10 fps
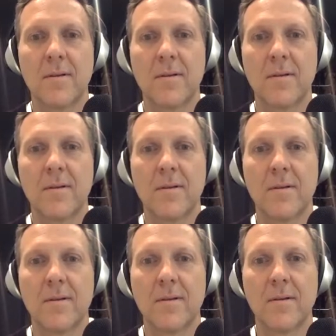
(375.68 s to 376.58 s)

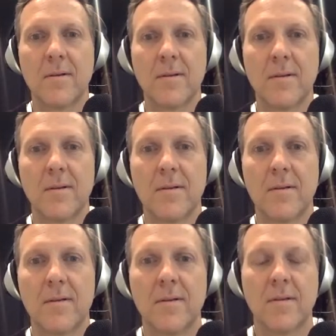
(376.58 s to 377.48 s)

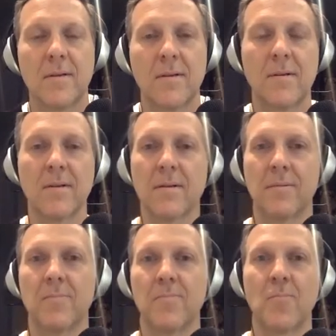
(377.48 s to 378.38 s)

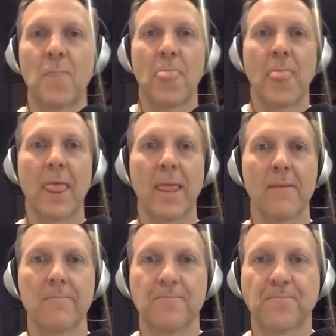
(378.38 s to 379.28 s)

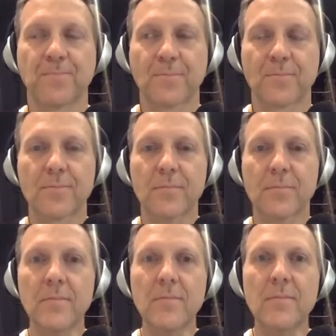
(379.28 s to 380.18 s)

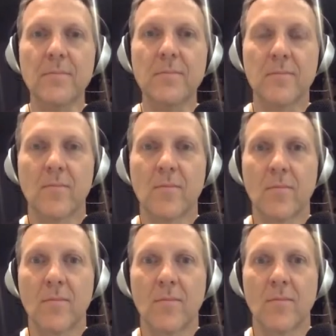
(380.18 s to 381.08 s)
The person shown says nothing.